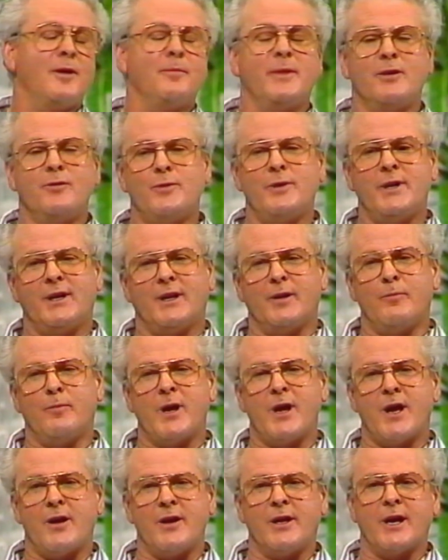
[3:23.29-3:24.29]
I mean, really,
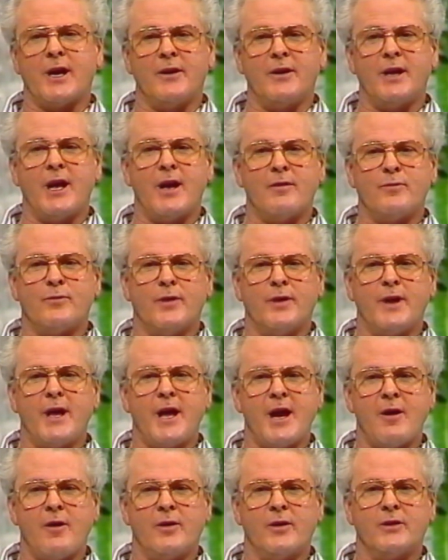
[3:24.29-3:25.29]
we only go down for an
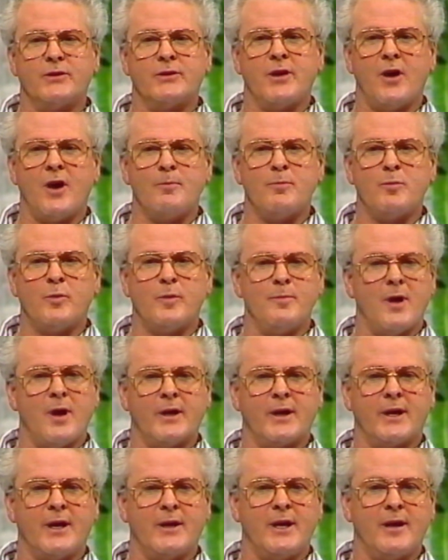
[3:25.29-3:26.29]
hour at a time, but we
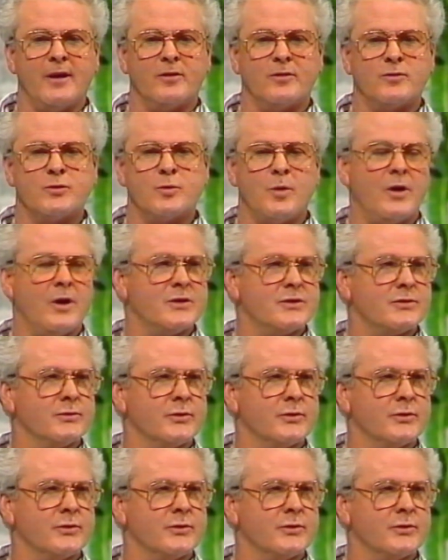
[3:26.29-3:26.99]
might go down twice or